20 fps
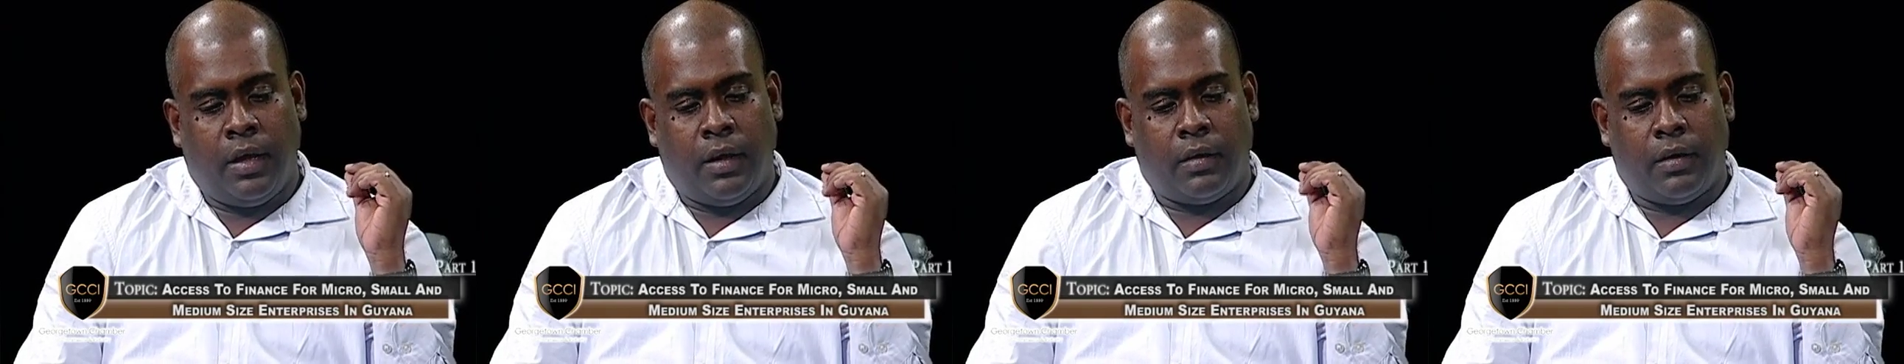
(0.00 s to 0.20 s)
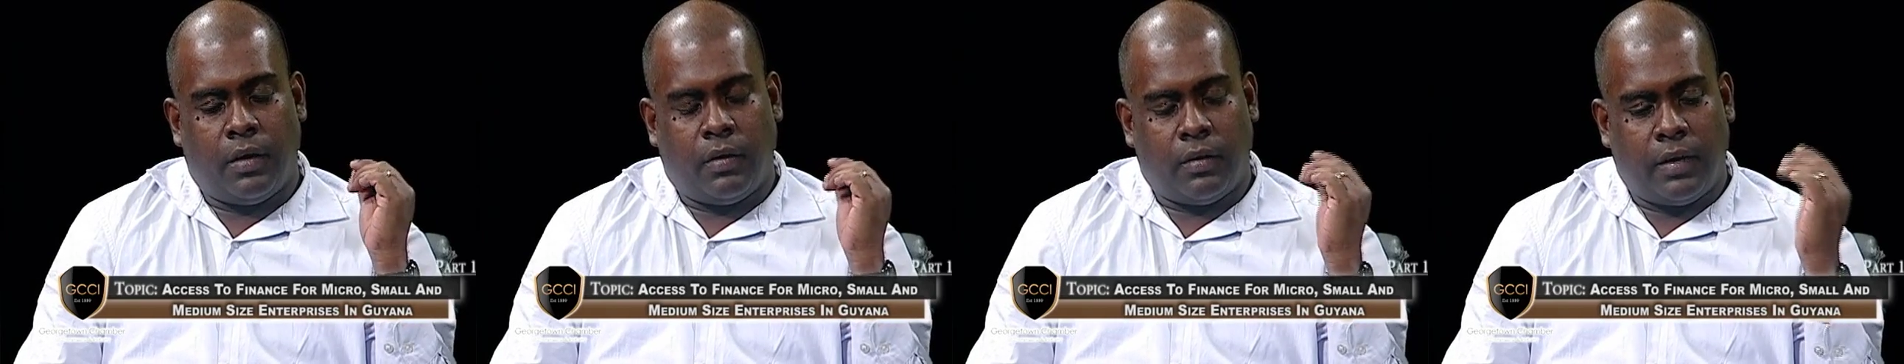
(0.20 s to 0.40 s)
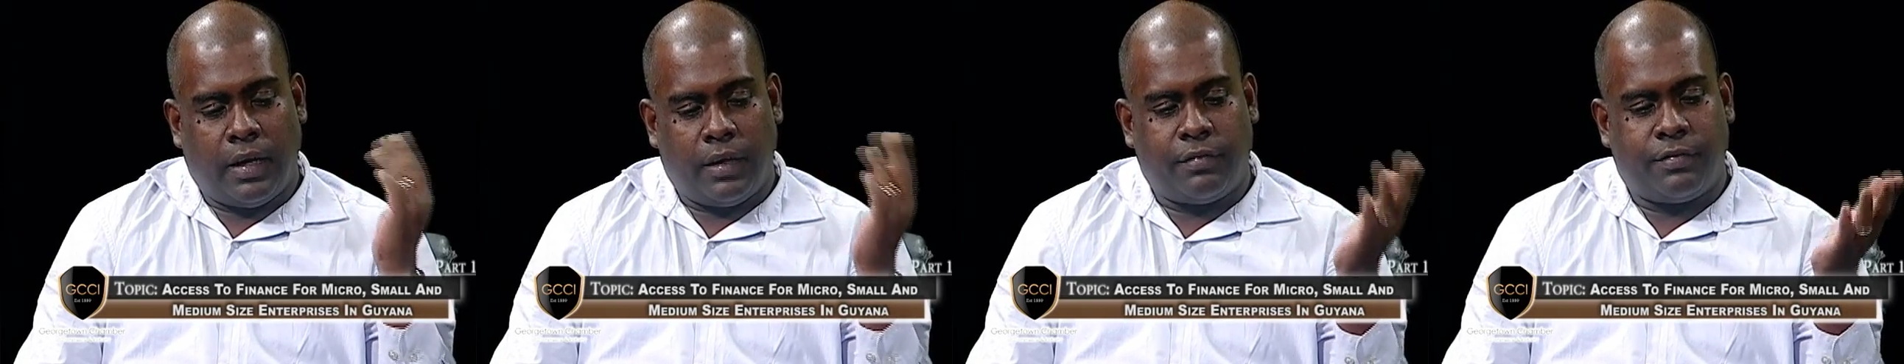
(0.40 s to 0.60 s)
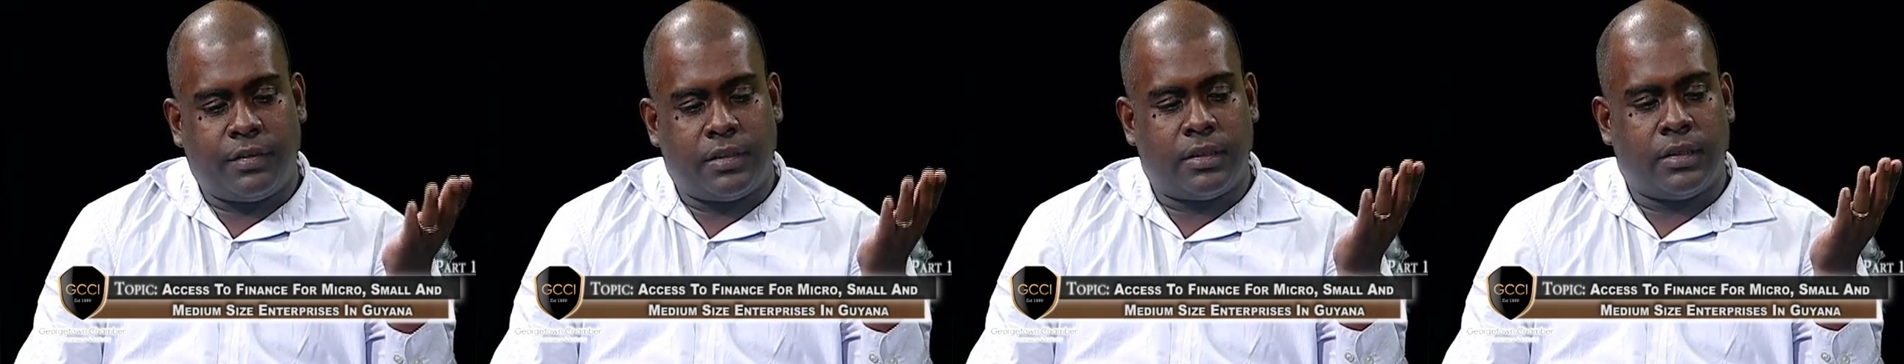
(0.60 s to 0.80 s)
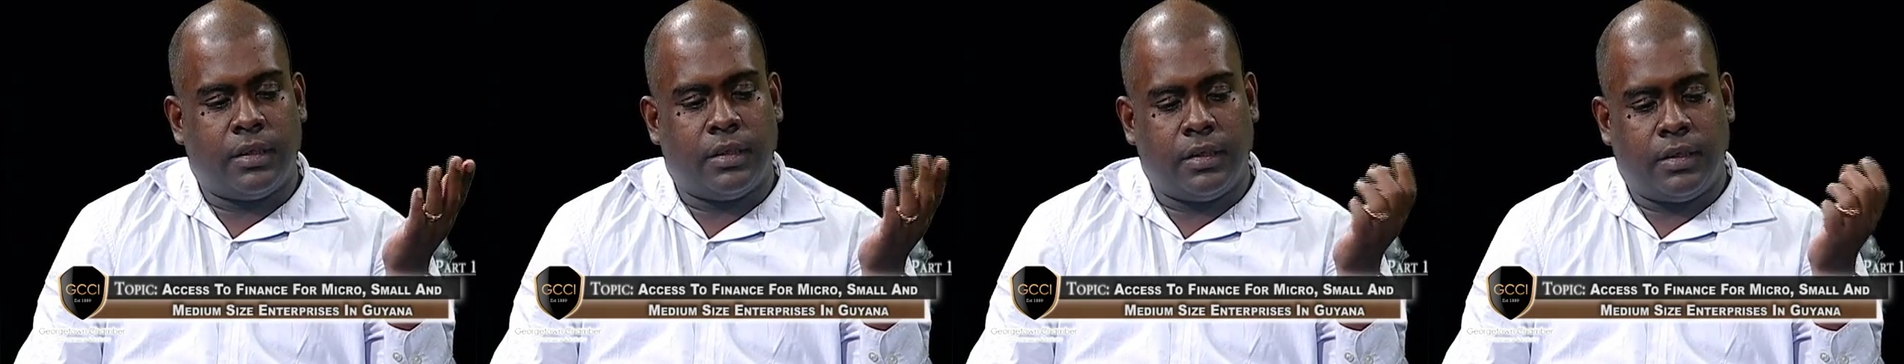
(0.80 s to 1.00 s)
Now, that
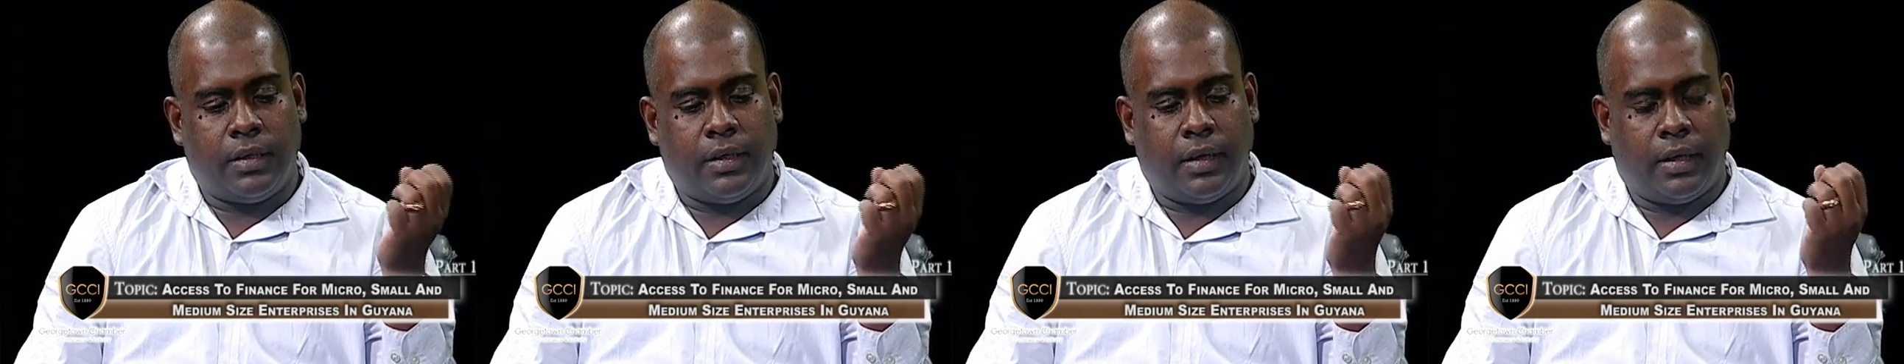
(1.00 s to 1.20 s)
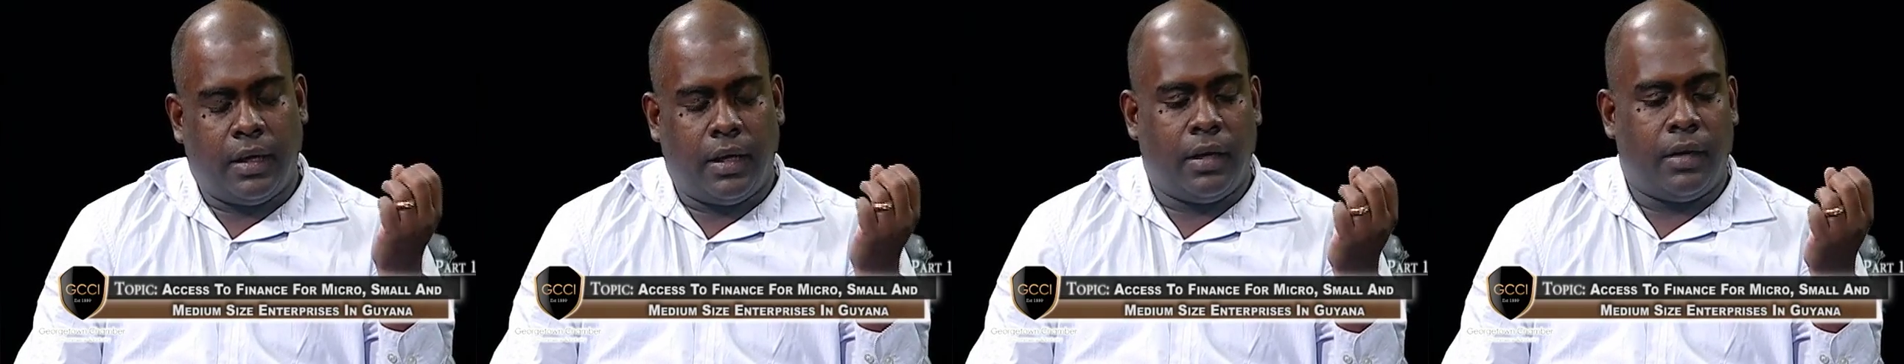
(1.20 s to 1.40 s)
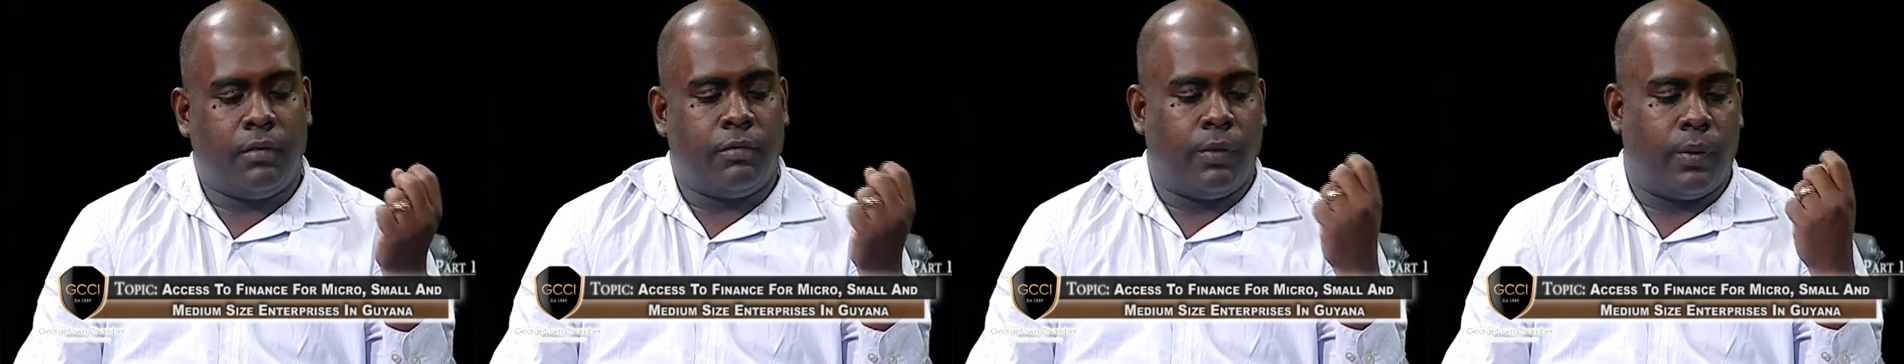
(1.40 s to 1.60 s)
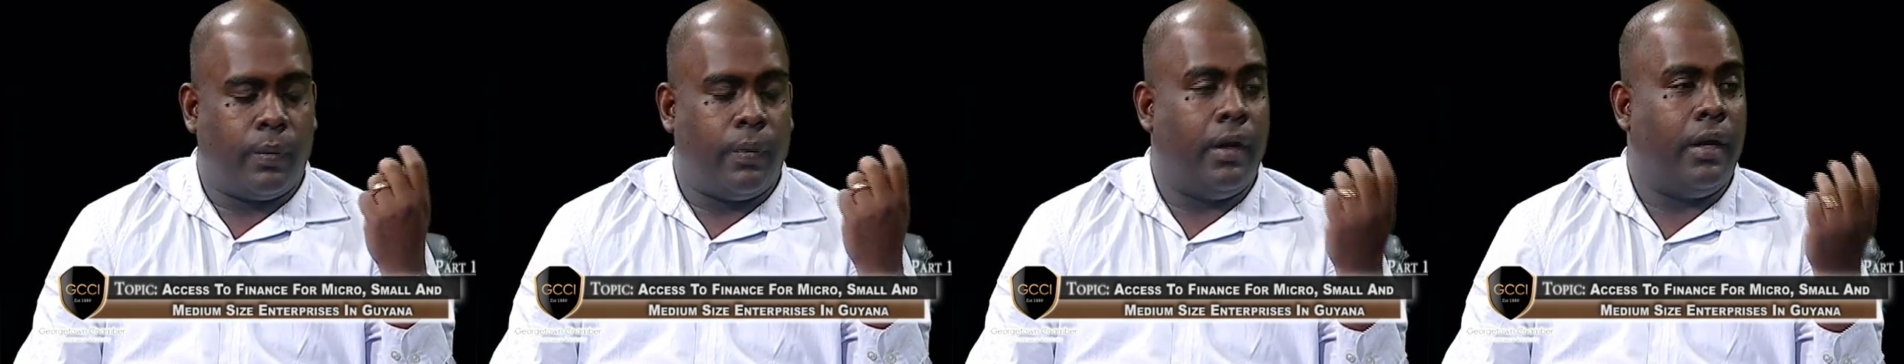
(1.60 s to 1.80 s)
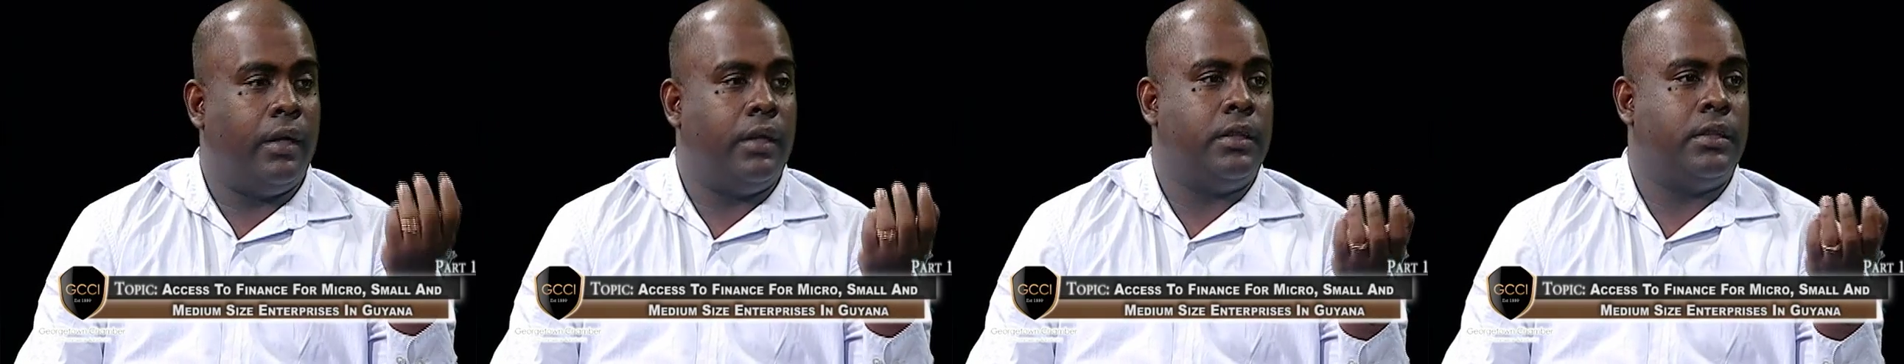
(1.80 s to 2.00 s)
facility, again,
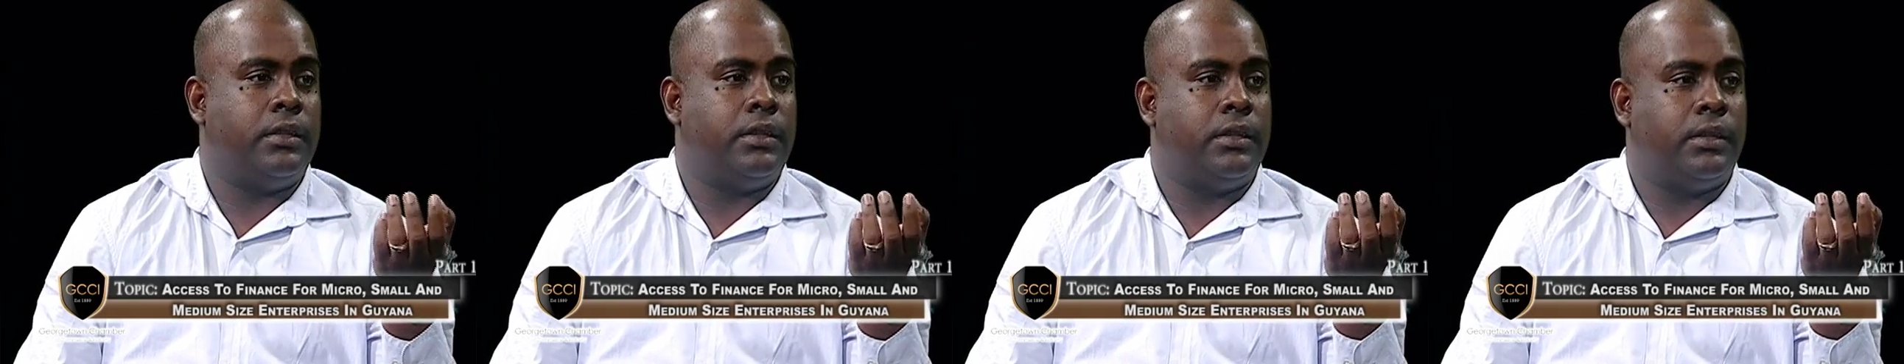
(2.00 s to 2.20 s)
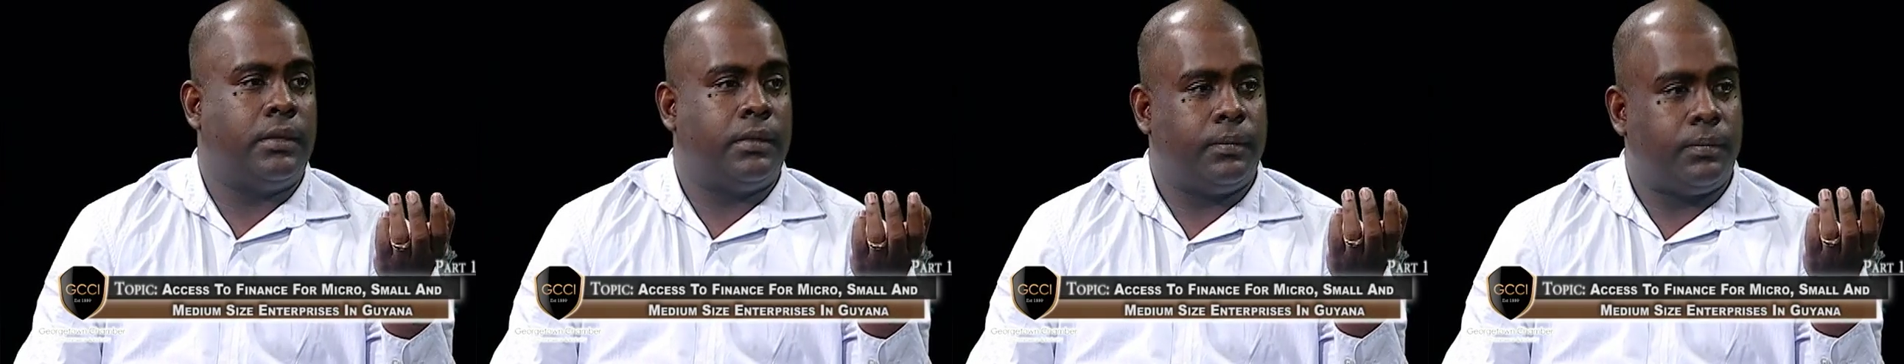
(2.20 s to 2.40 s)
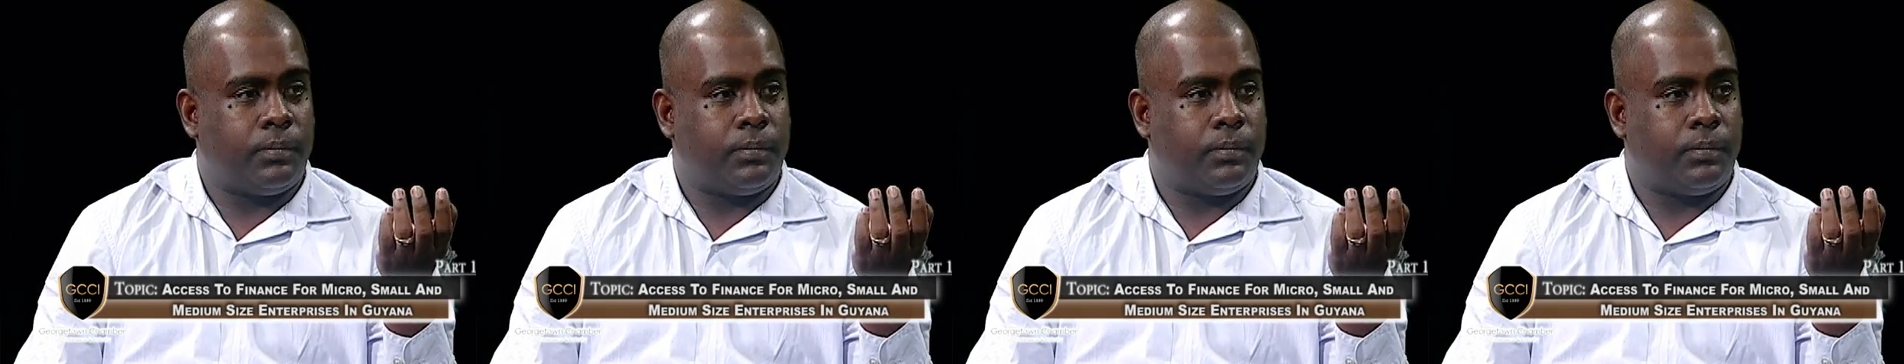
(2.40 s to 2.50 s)
requires